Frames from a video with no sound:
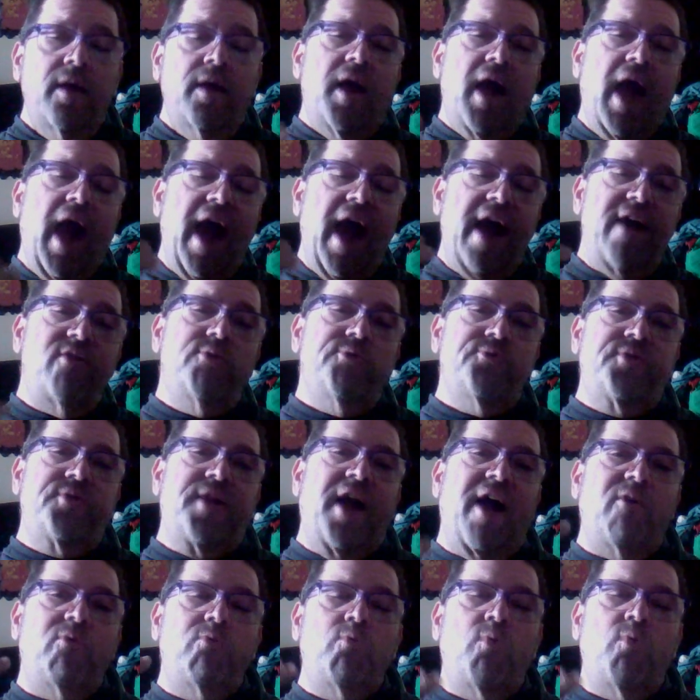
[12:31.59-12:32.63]
I do
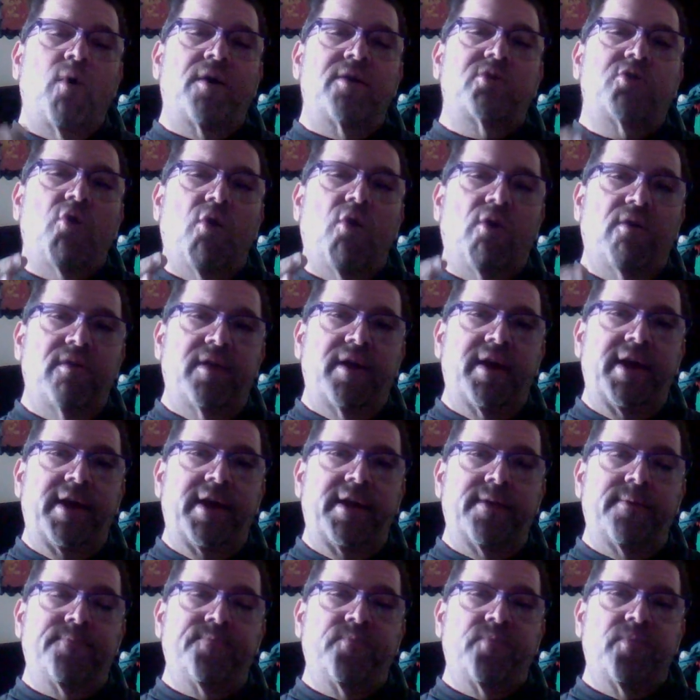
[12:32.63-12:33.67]
not want
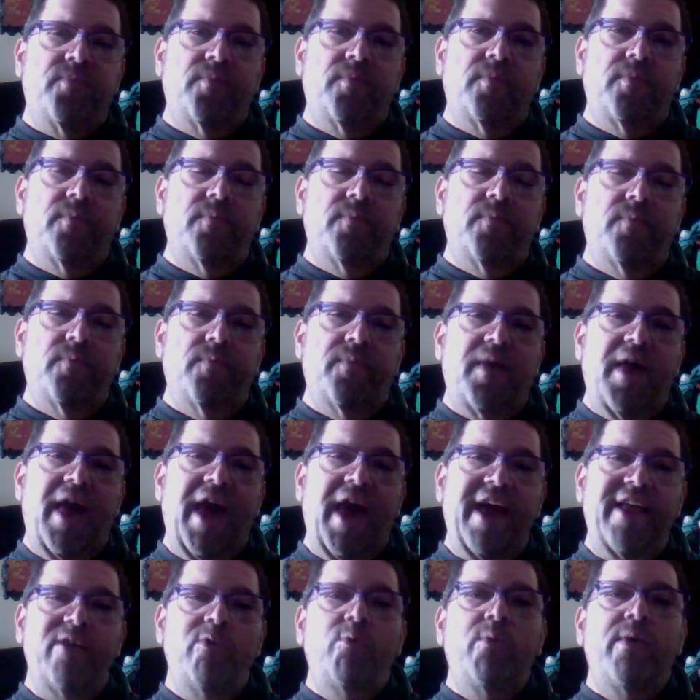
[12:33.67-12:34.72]
Colleen
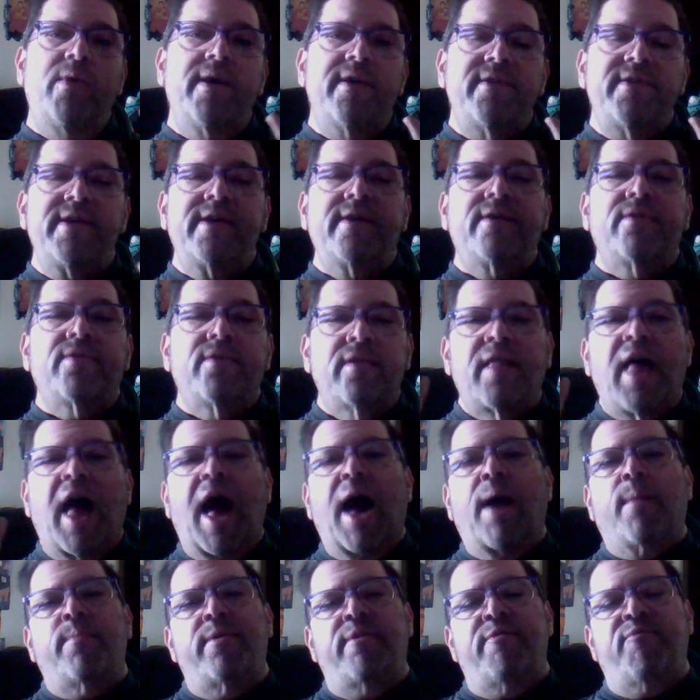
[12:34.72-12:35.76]
anywhere near the
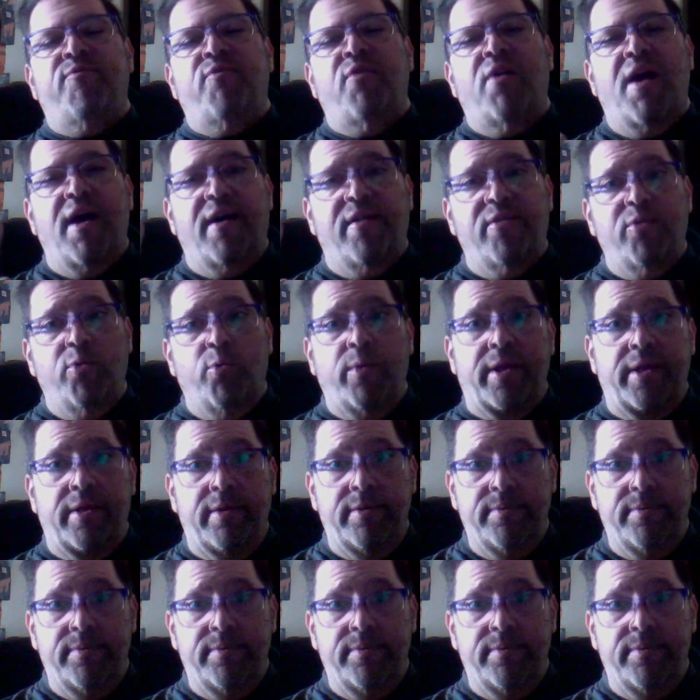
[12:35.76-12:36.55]
lobby for Halloween,